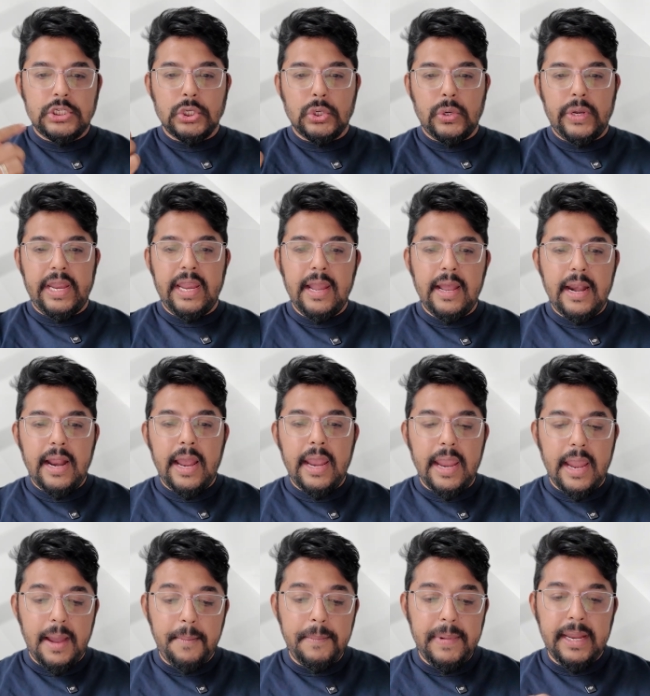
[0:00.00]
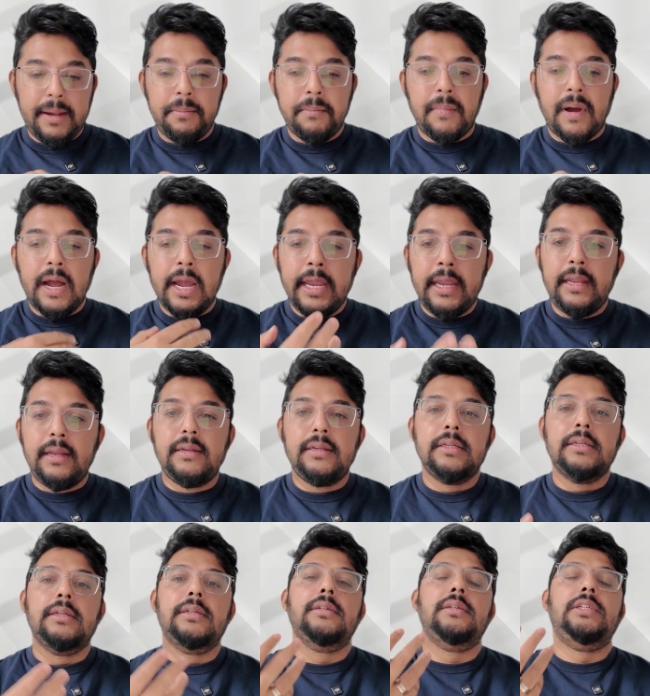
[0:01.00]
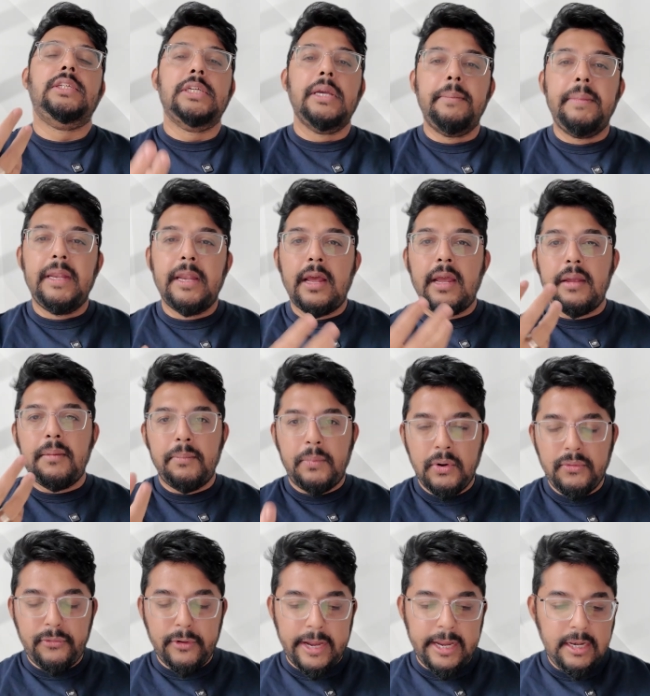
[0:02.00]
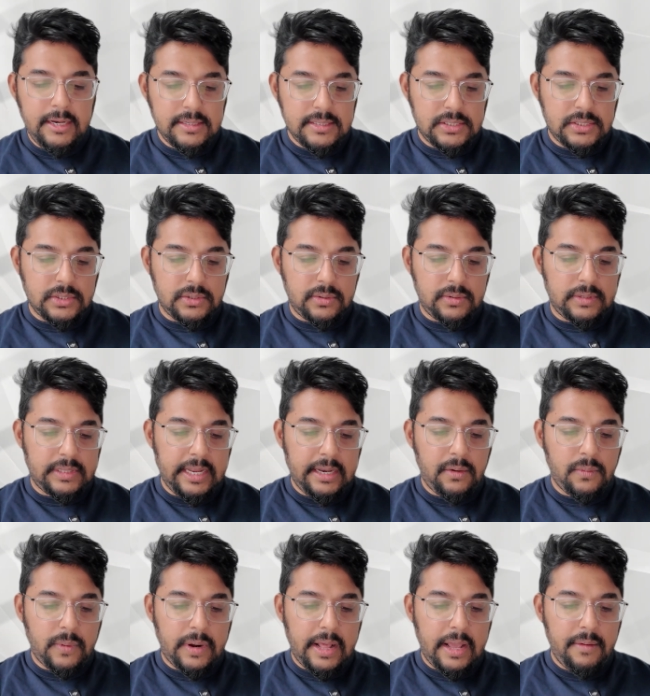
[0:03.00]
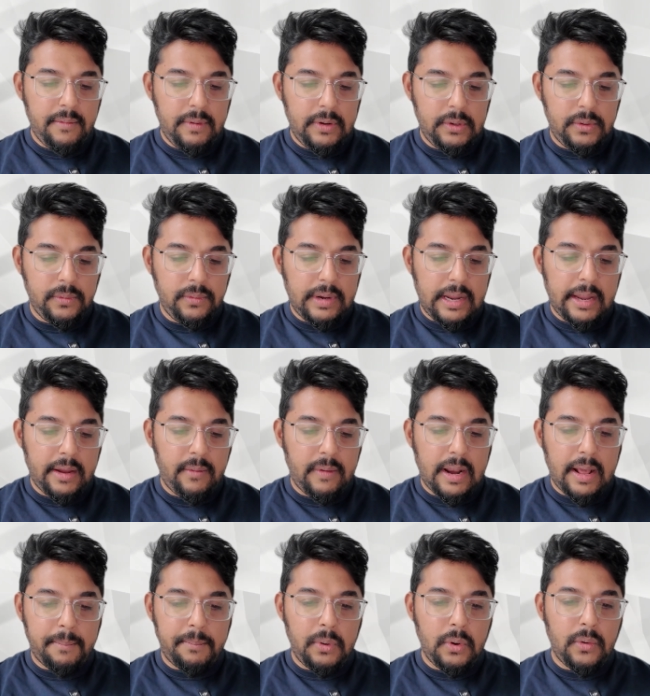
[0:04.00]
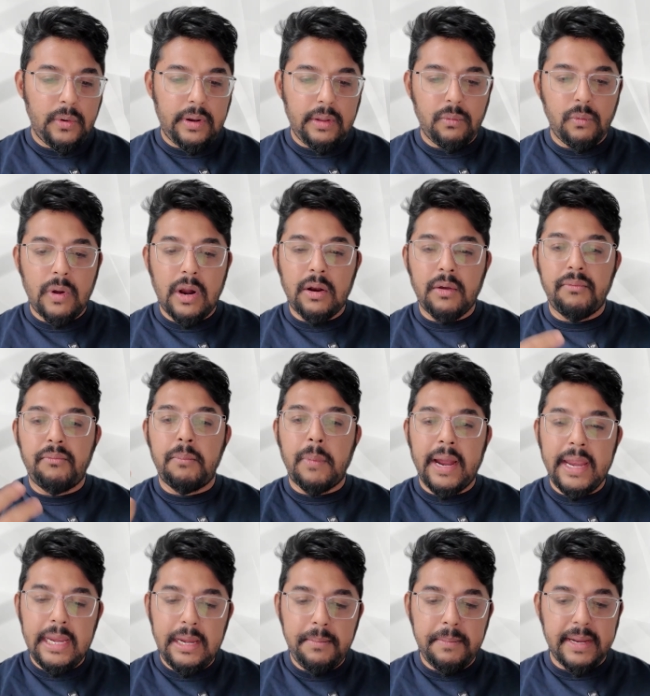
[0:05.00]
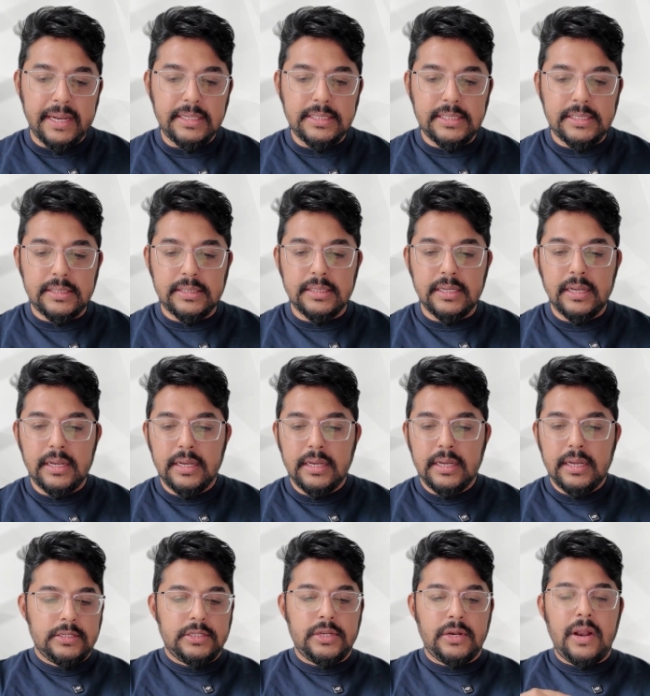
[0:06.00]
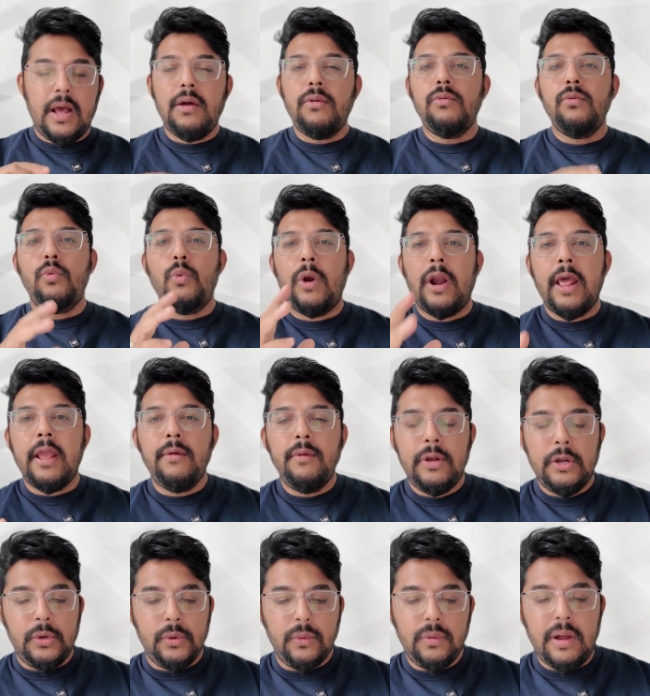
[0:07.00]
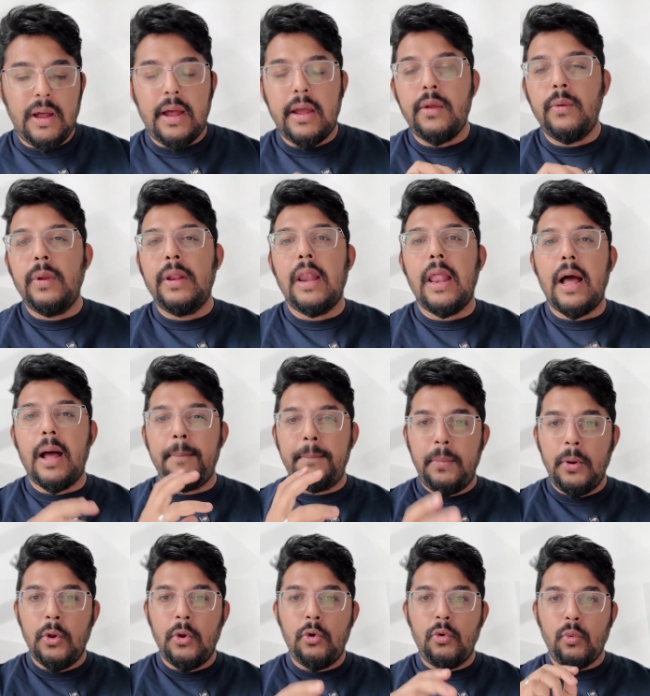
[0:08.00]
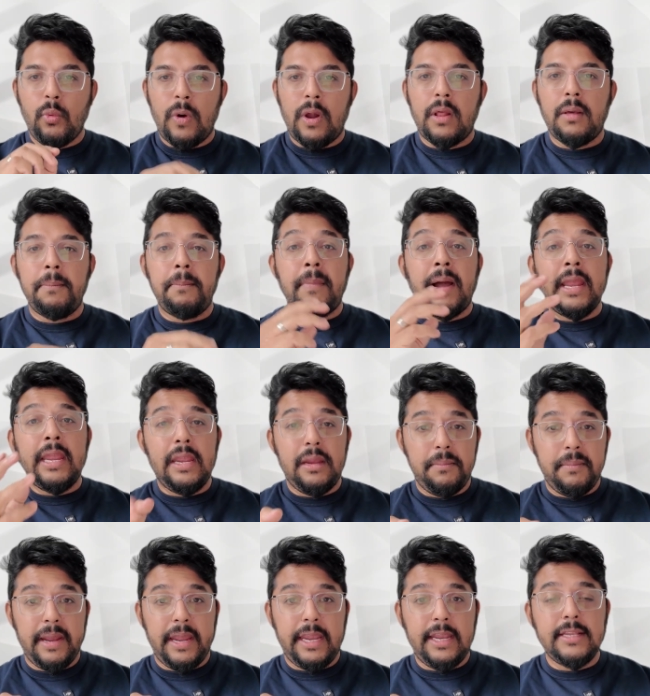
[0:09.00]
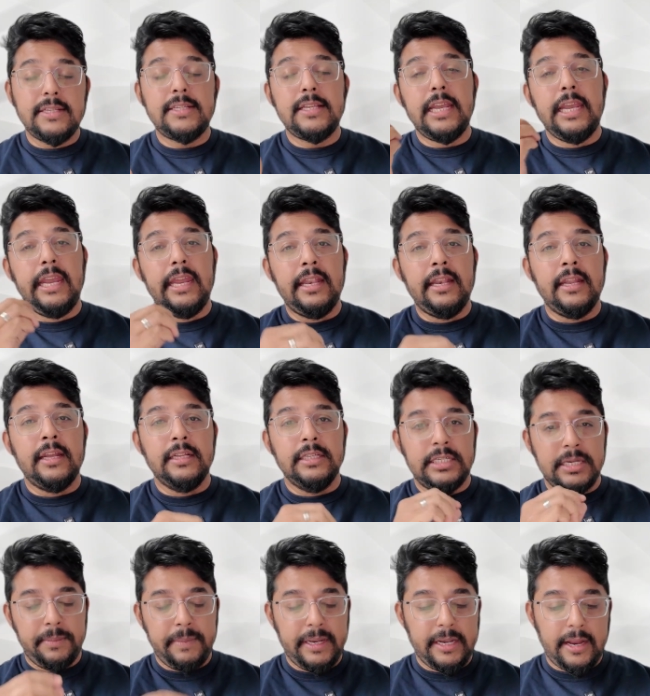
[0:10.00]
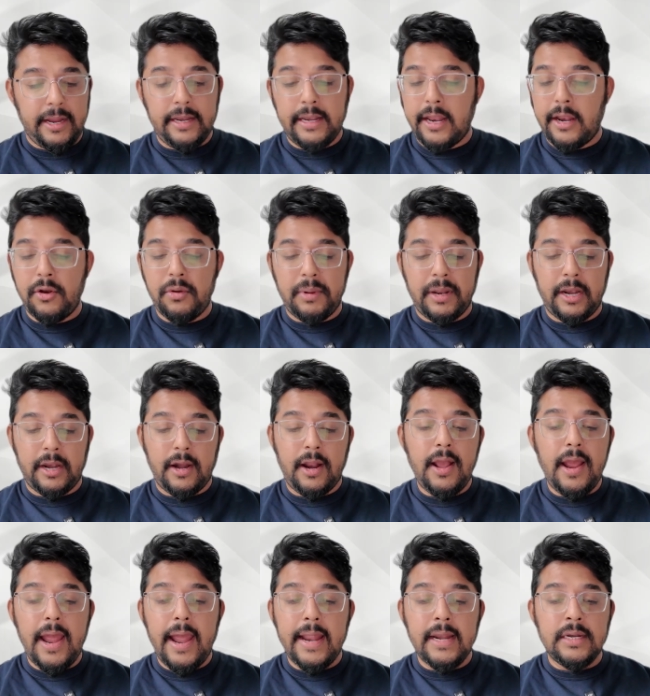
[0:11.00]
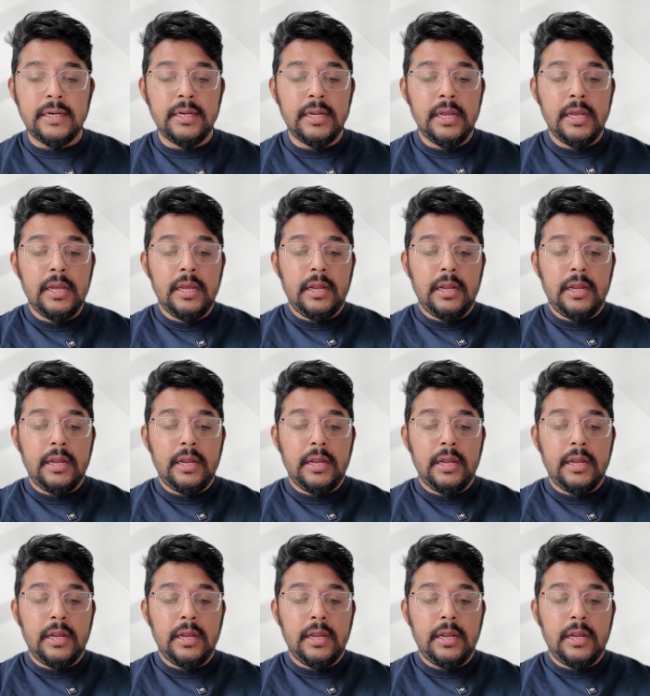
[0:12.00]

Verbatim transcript: so here I am in my Gemini profile. So then what I will do, I will upload one of my emails. So now what I will do, I will upload one of my emails in Gemini Nano and